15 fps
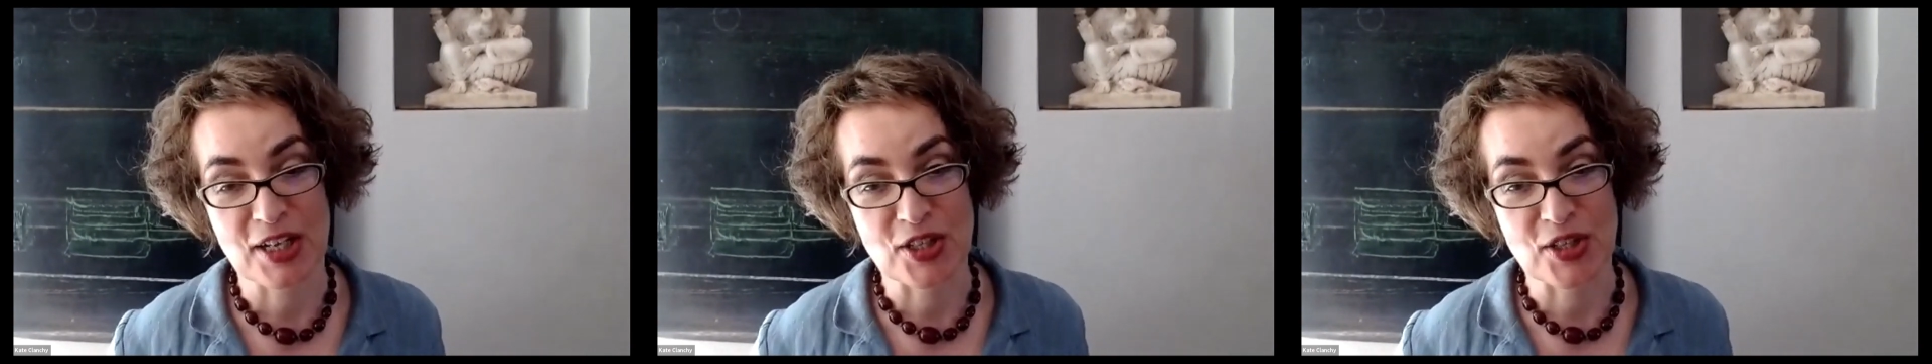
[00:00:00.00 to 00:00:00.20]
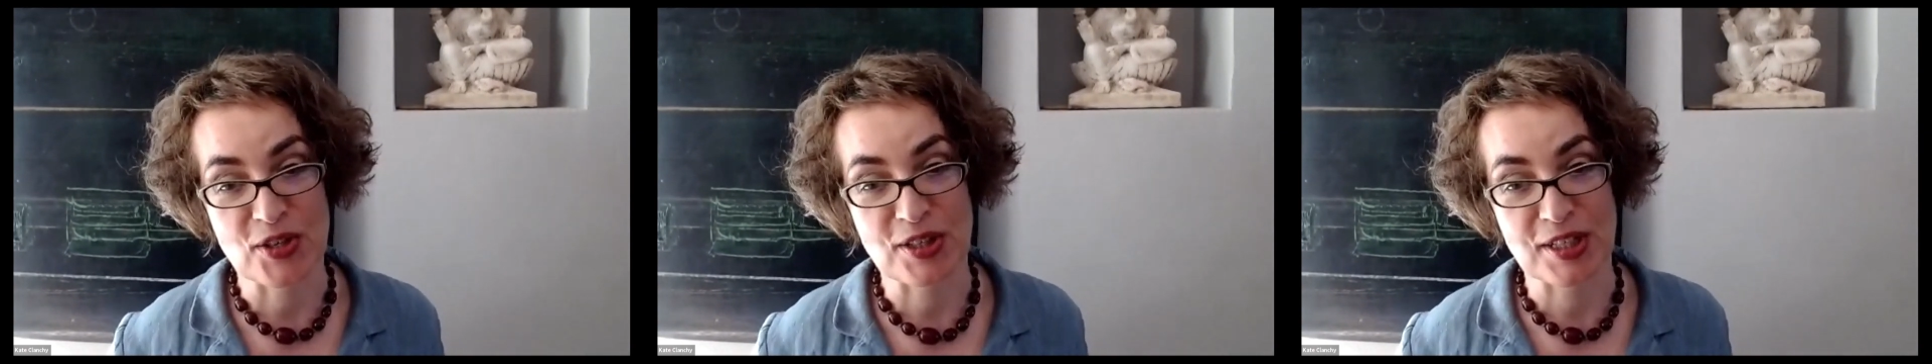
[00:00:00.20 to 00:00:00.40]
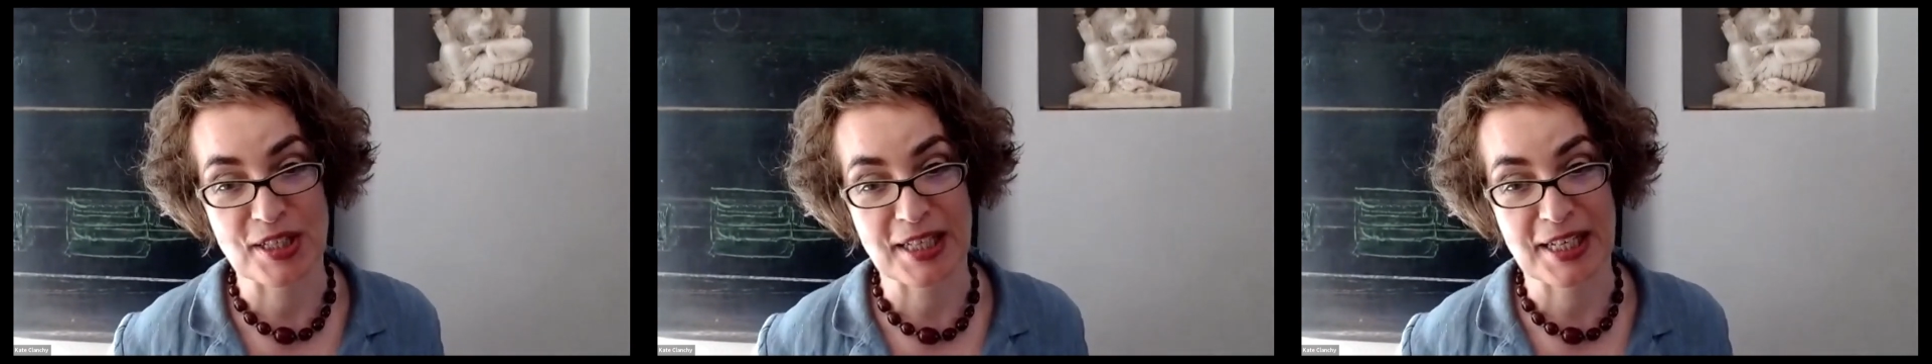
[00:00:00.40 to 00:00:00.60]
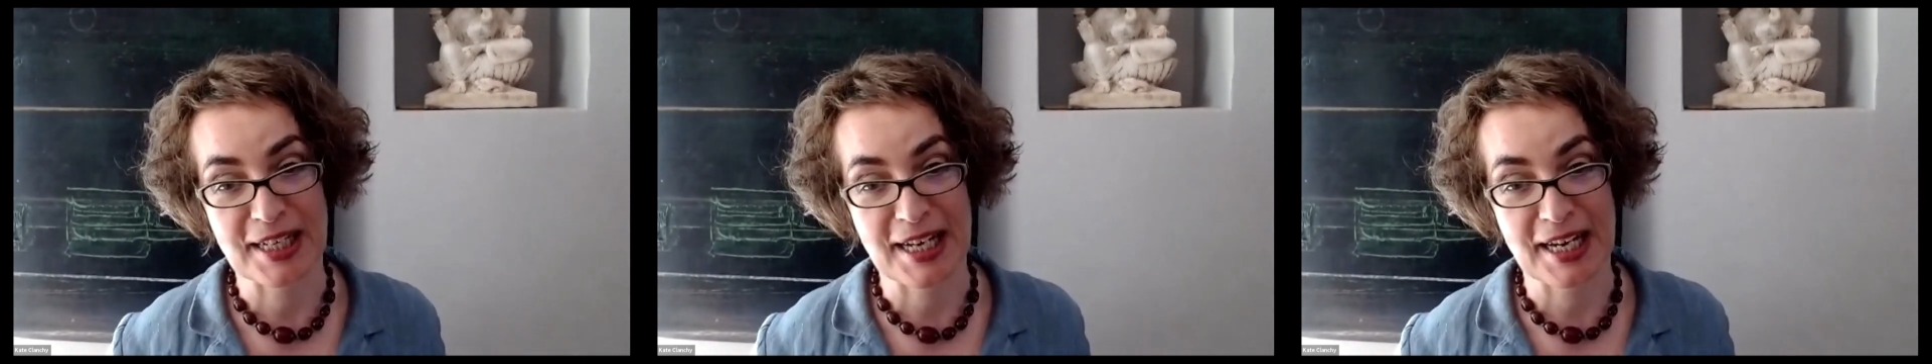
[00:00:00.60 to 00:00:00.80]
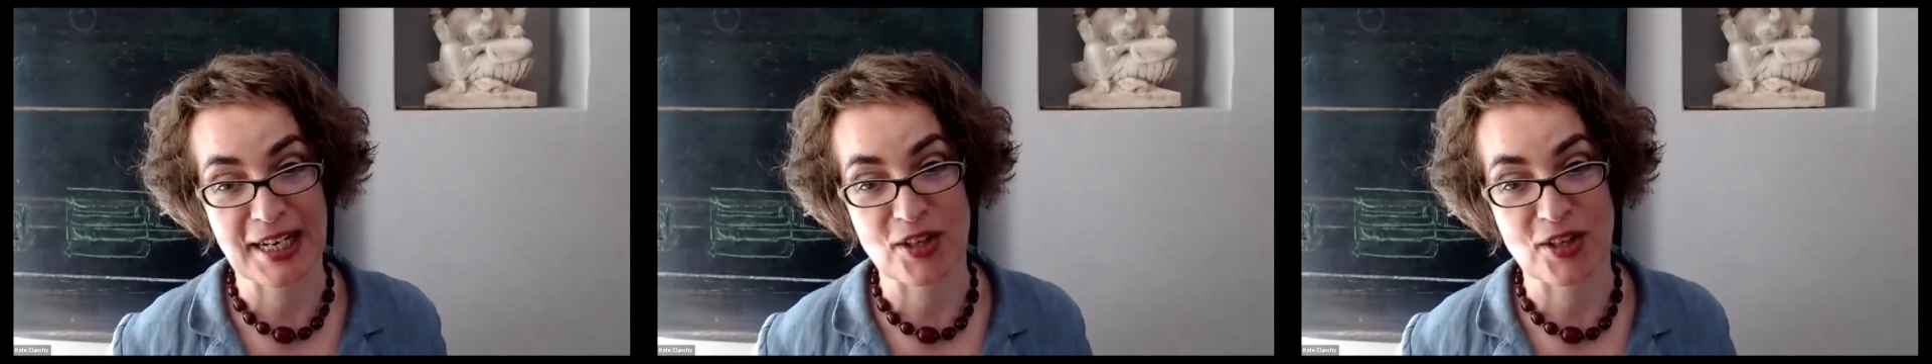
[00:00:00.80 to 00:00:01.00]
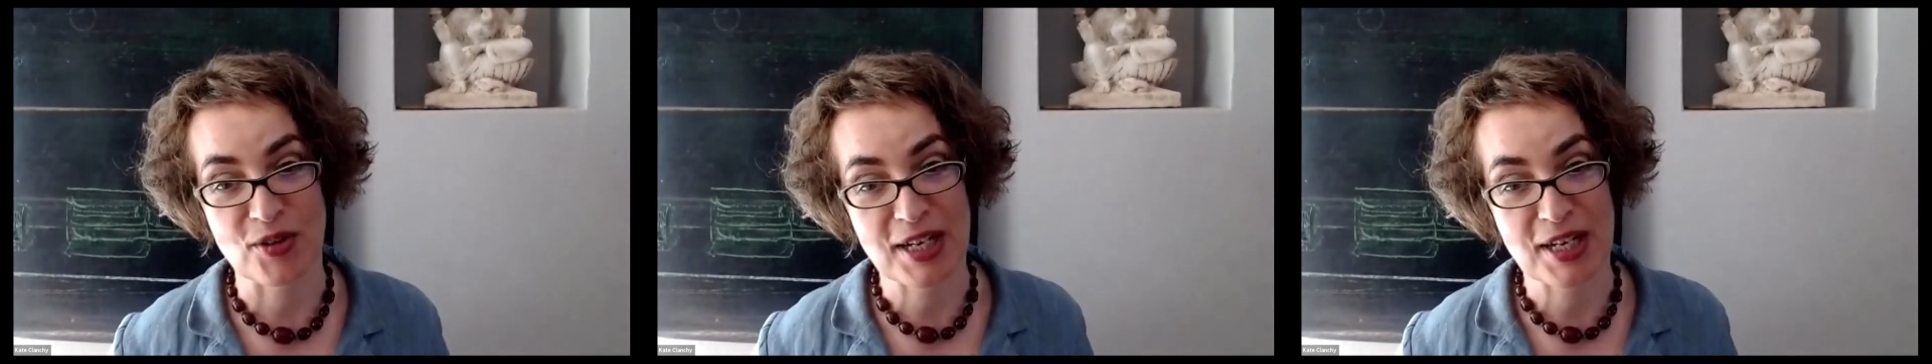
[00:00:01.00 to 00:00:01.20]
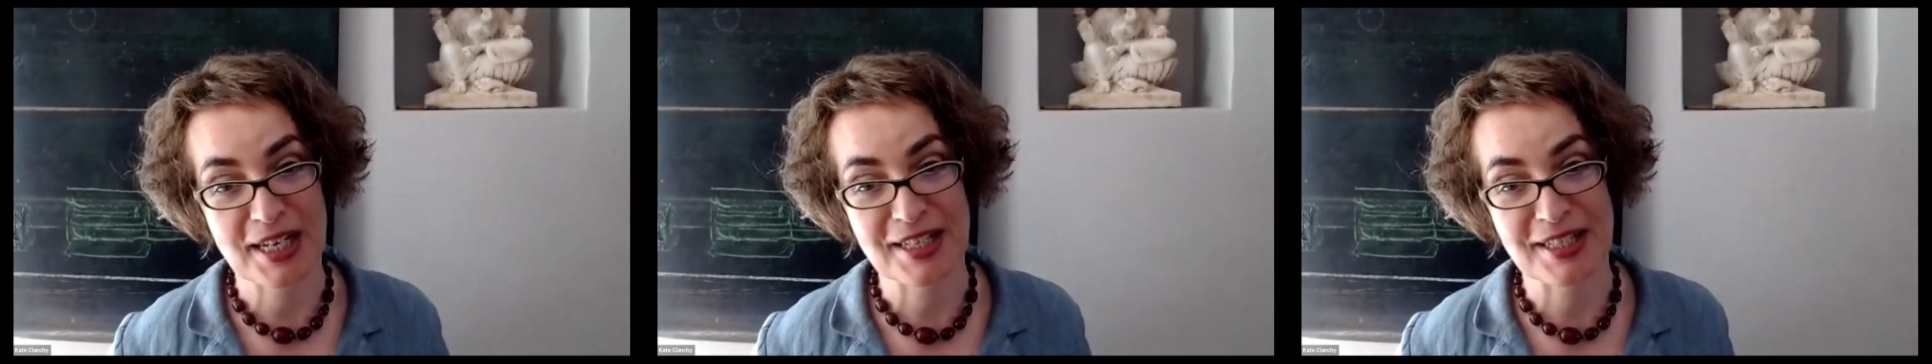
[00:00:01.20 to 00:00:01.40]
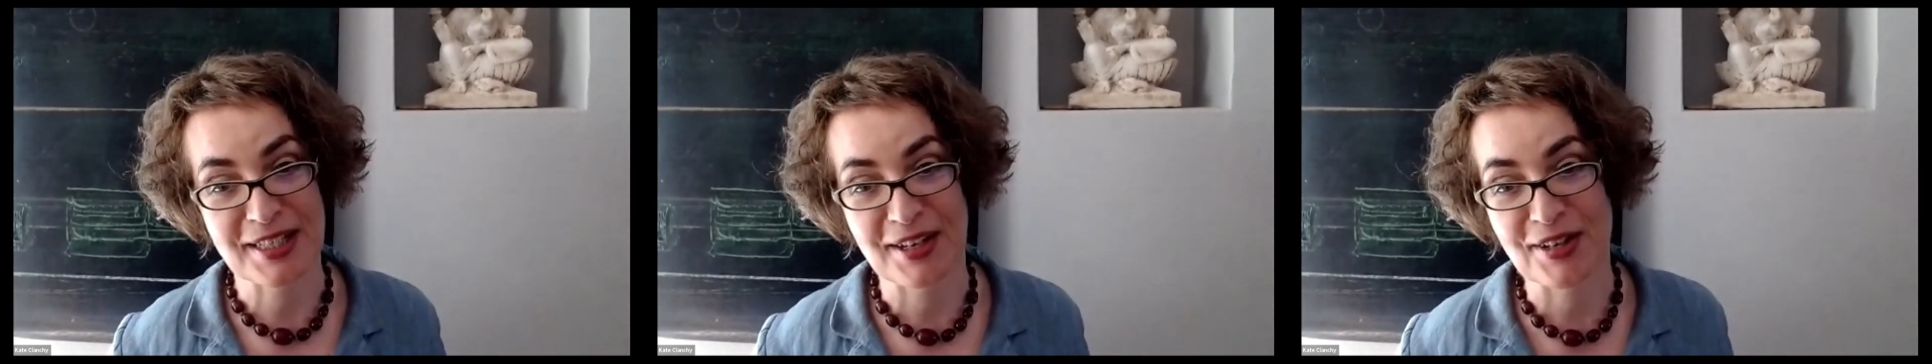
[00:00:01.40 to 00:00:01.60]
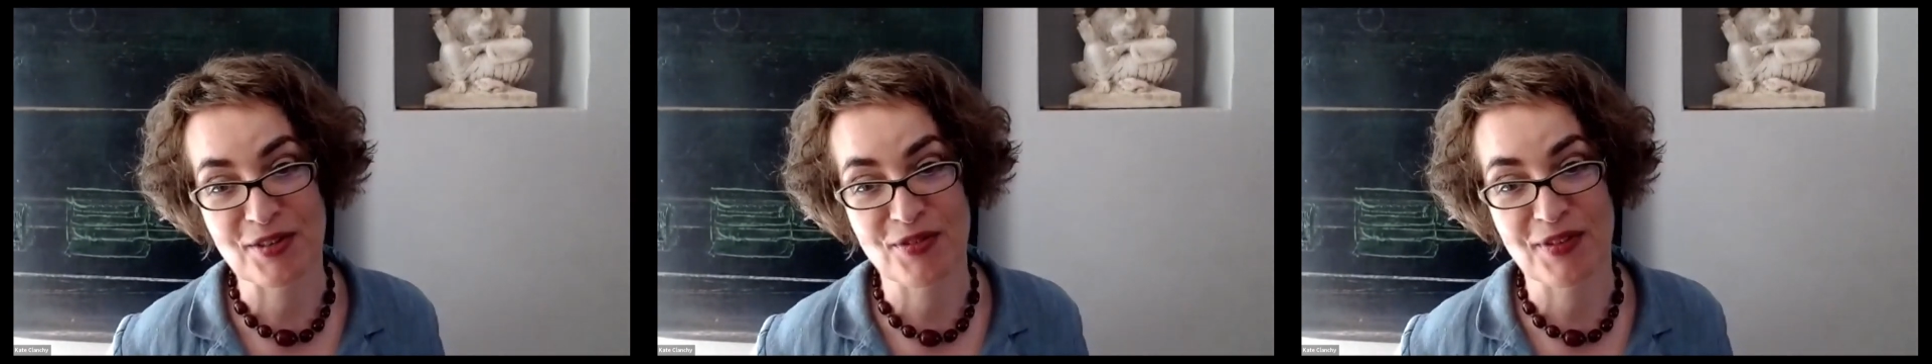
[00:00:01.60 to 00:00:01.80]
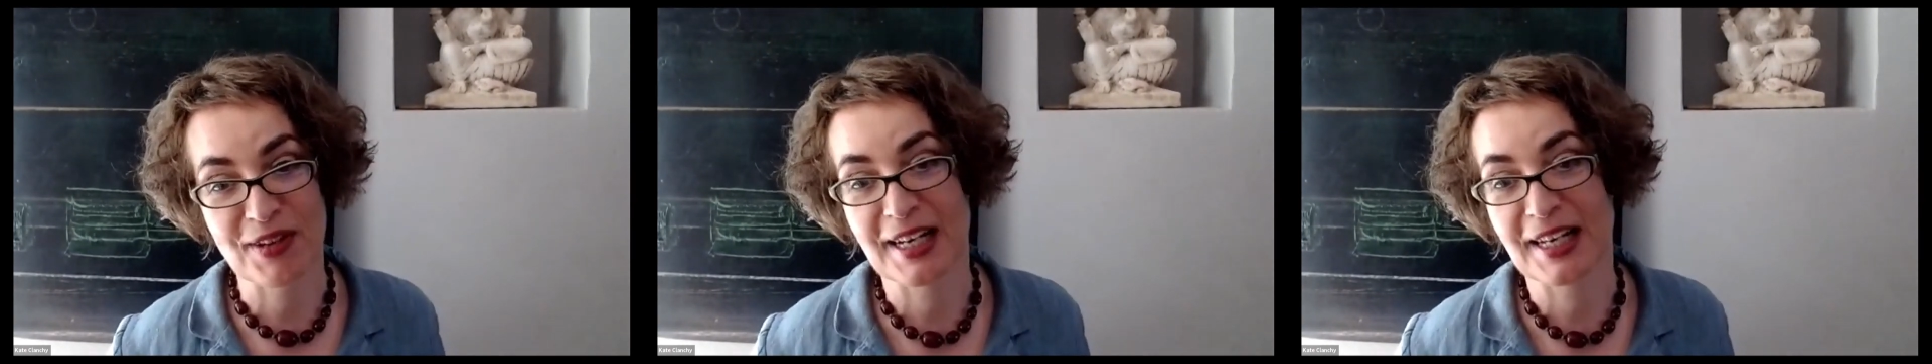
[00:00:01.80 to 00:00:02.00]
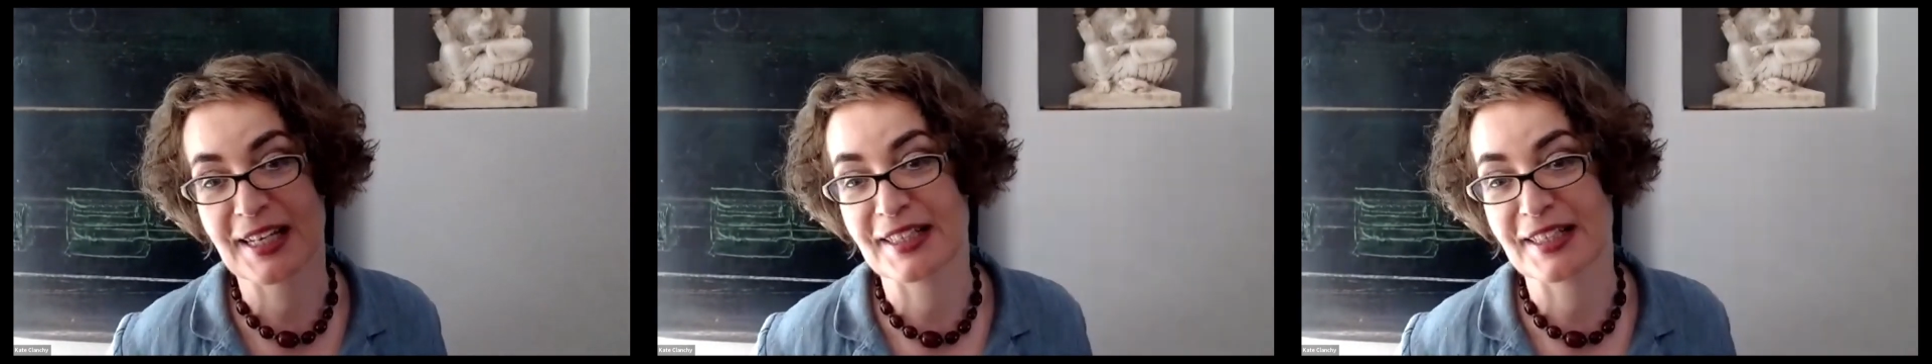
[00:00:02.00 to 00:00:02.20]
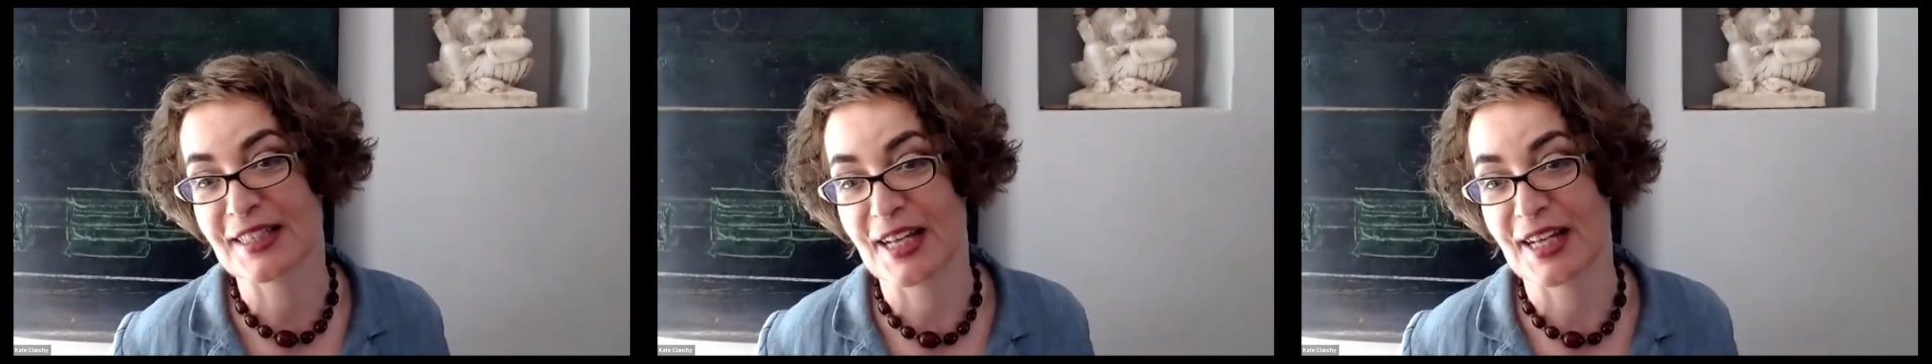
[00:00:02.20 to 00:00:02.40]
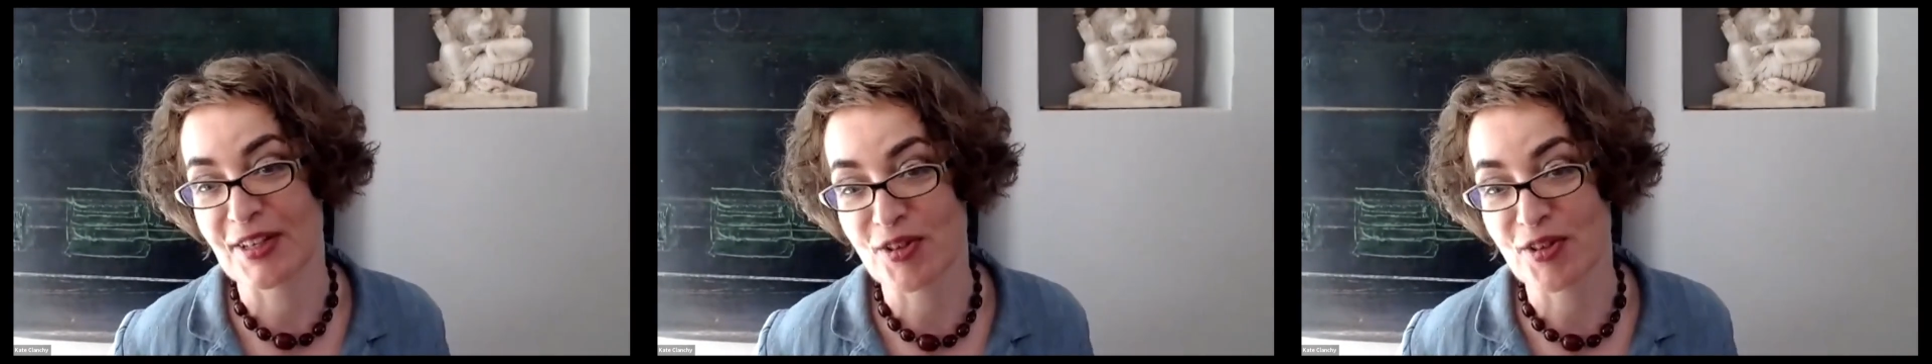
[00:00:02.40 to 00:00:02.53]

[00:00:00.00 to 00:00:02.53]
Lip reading: you can connect your inside feelings